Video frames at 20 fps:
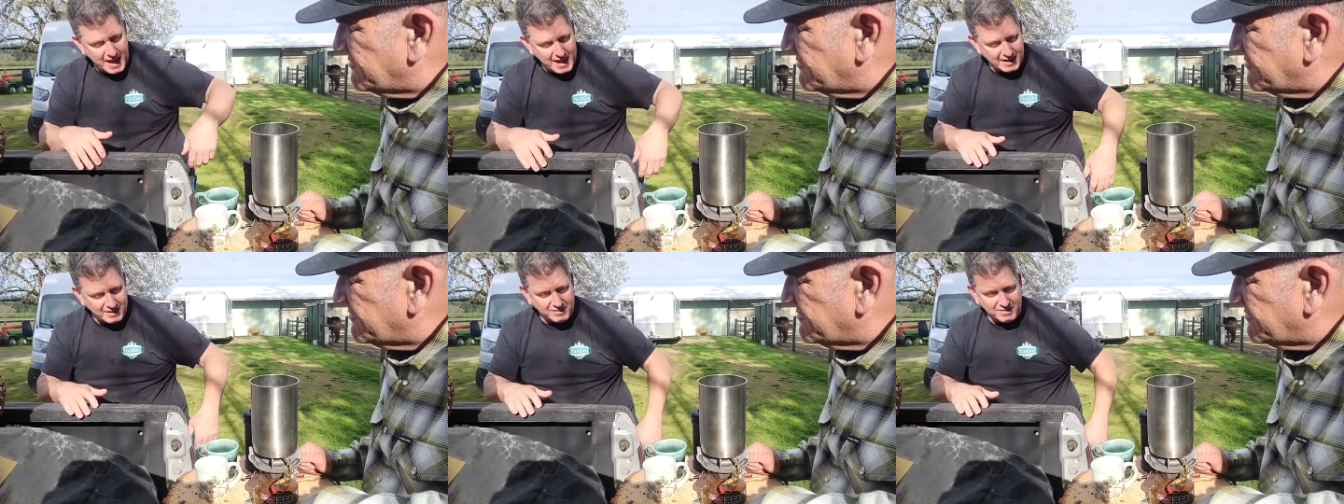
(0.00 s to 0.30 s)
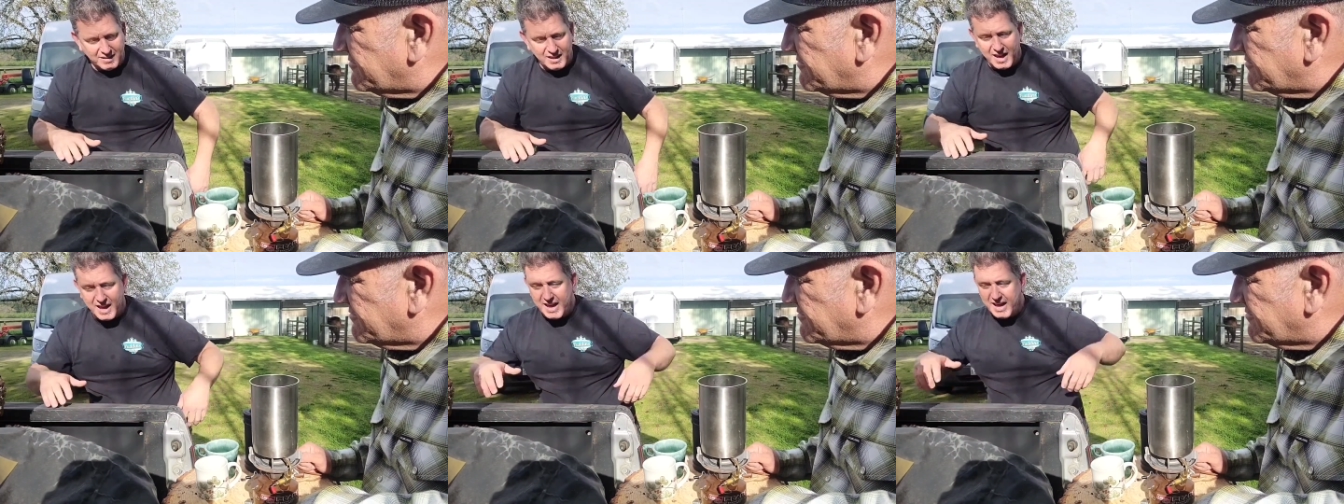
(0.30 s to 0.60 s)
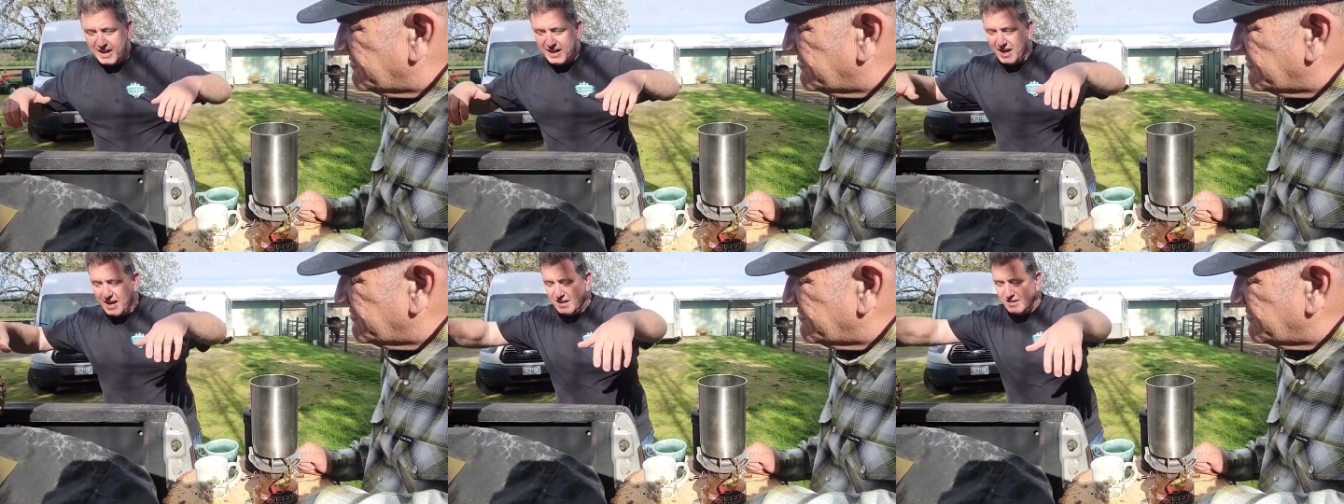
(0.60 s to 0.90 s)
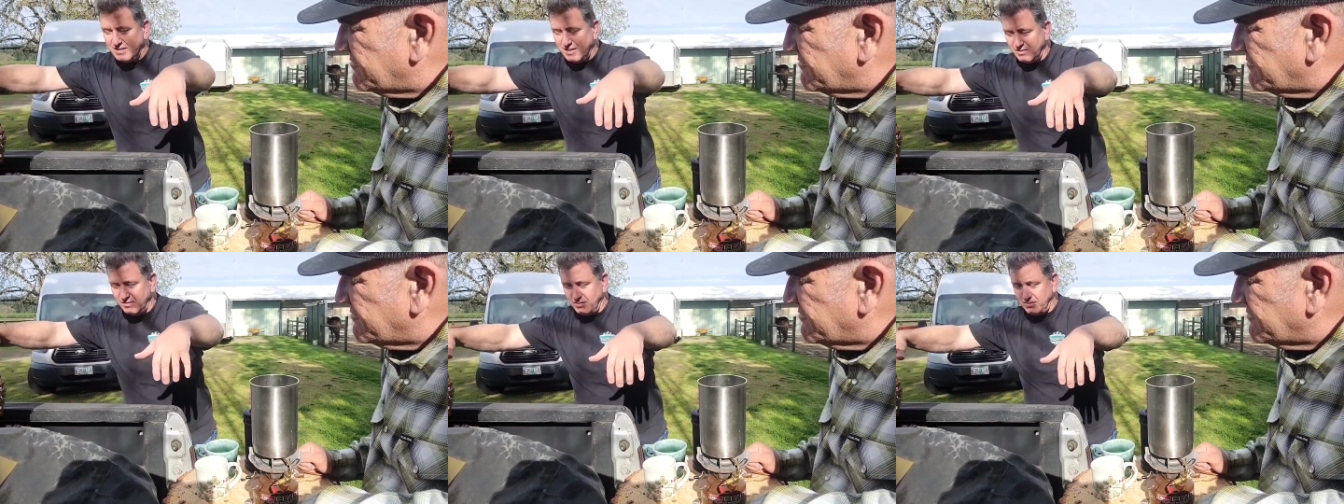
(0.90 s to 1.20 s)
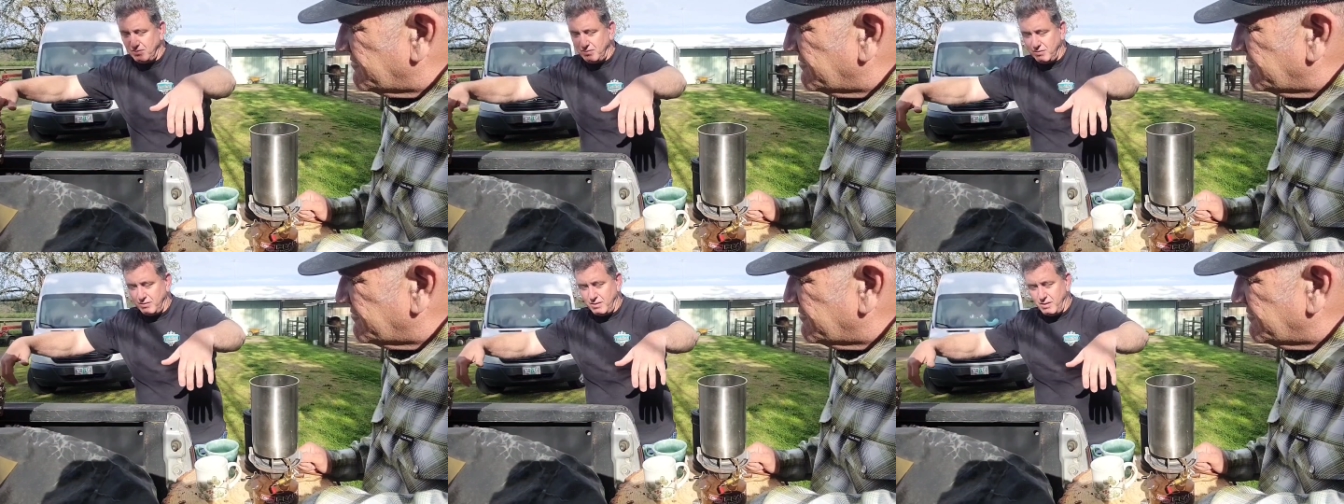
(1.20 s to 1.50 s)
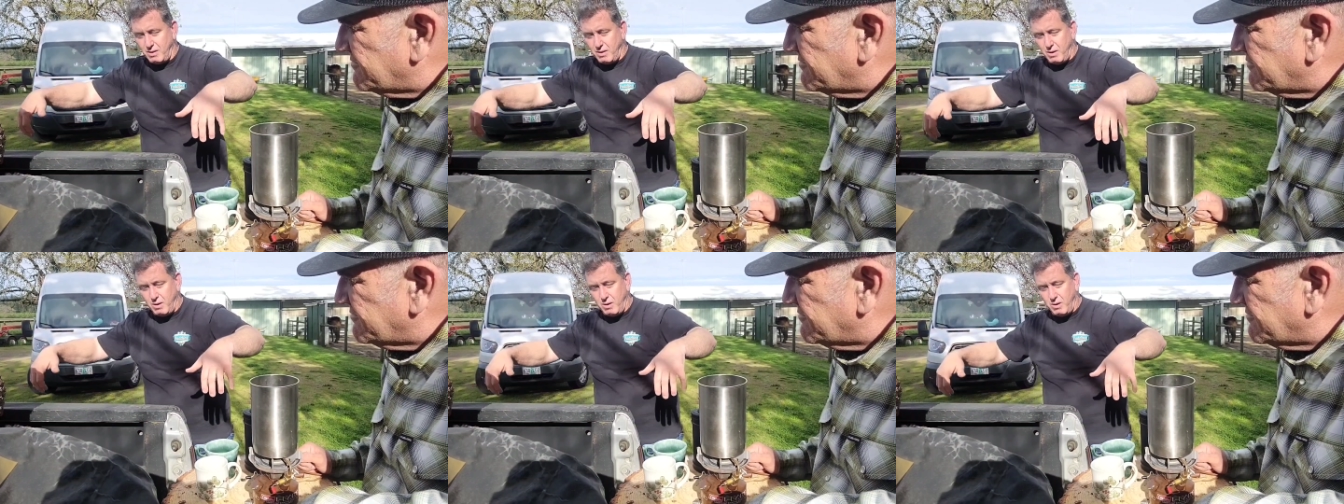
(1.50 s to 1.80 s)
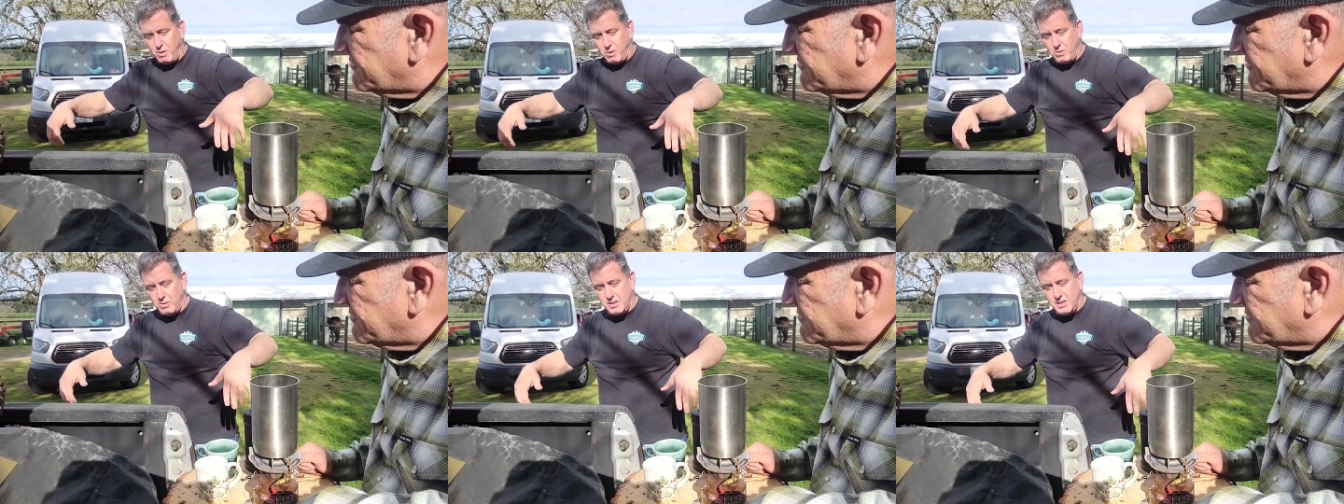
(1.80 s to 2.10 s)
and his leg and just
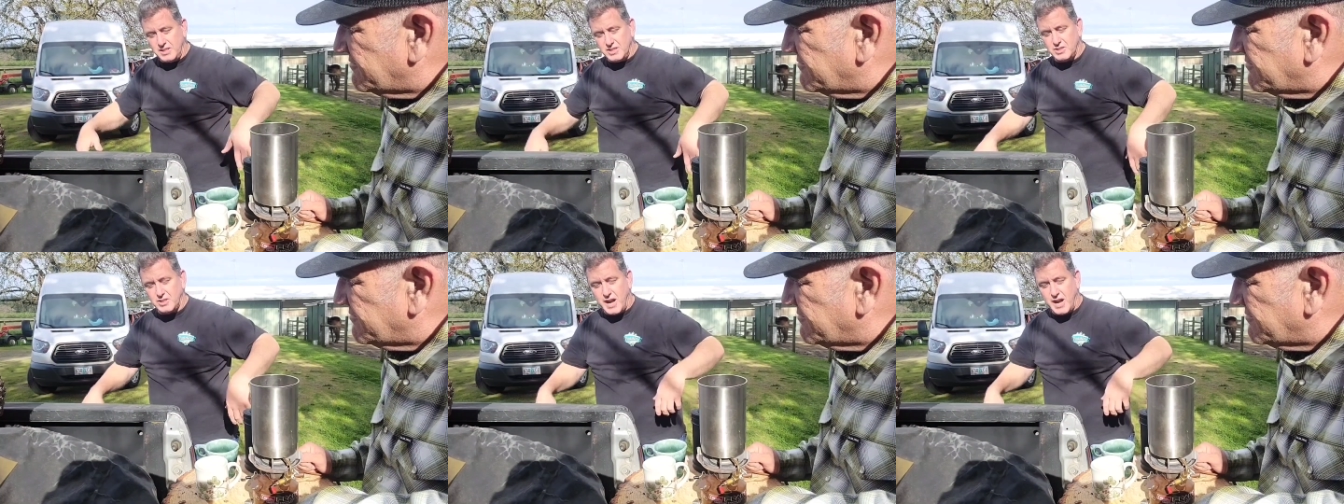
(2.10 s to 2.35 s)
slowly